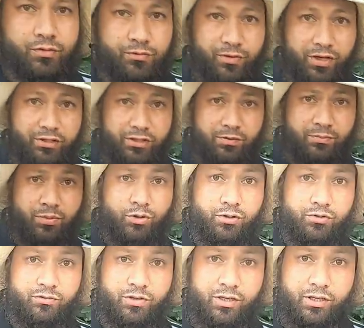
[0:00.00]
you find your
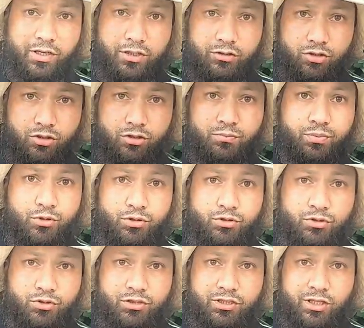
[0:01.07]
fingernail doesn't push
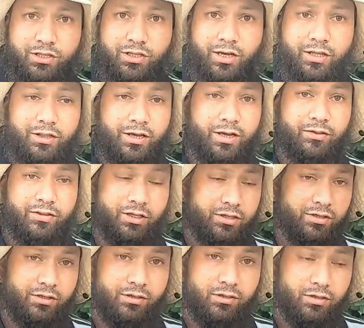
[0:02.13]
through the skin like that,
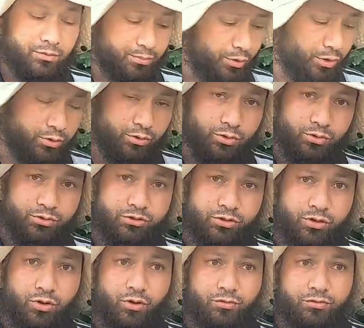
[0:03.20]
then your bottle gourd's
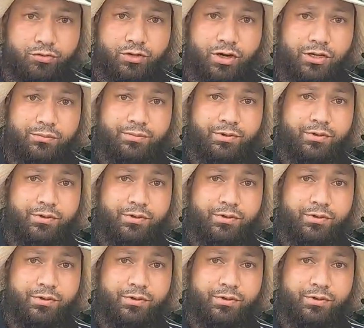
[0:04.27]
overripe.